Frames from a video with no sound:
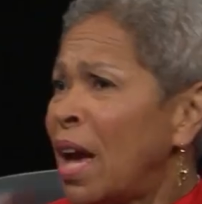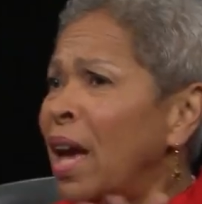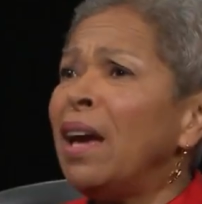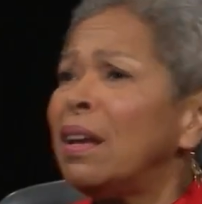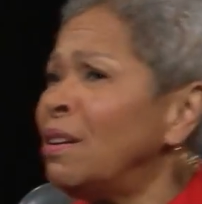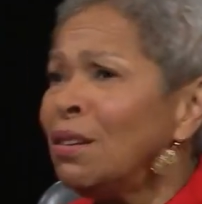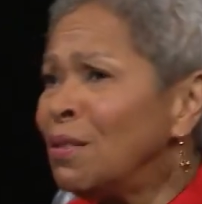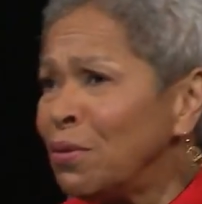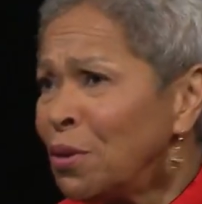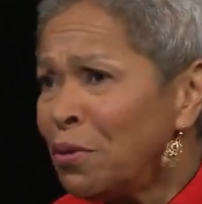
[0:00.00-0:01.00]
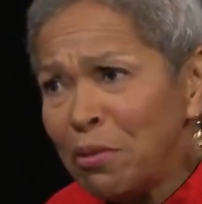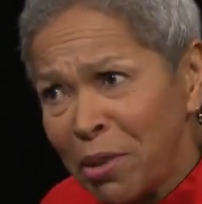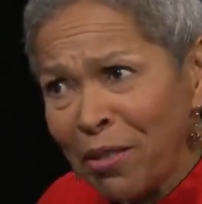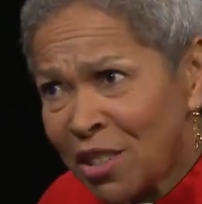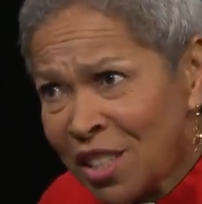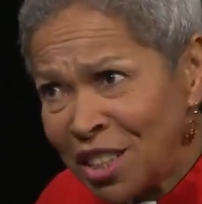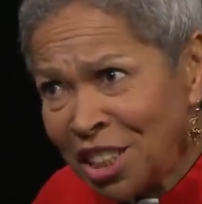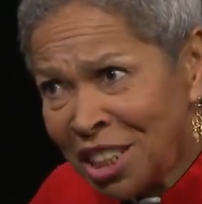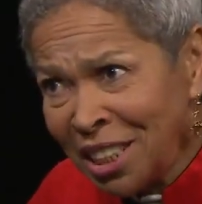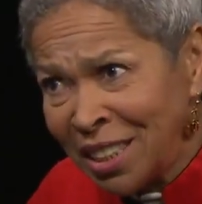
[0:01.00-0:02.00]
I had Indian food for breakfast,
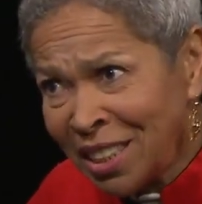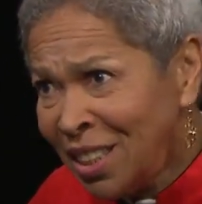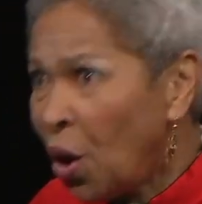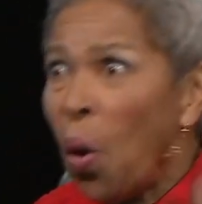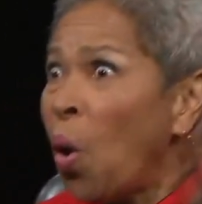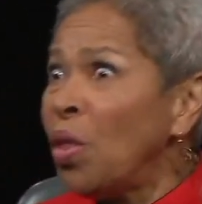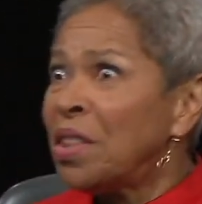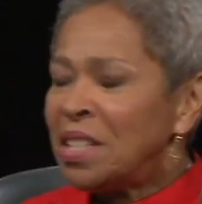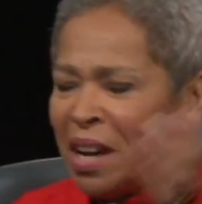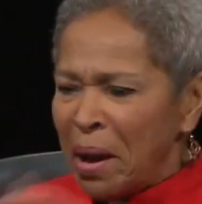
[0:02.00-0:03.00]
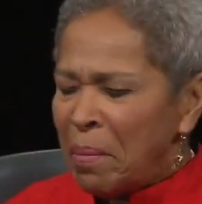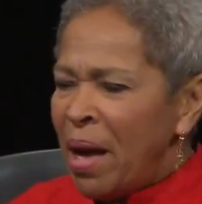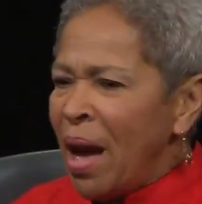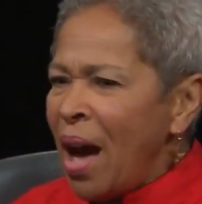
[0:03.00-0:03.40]
lunch, and dinner uh-huh. all the time.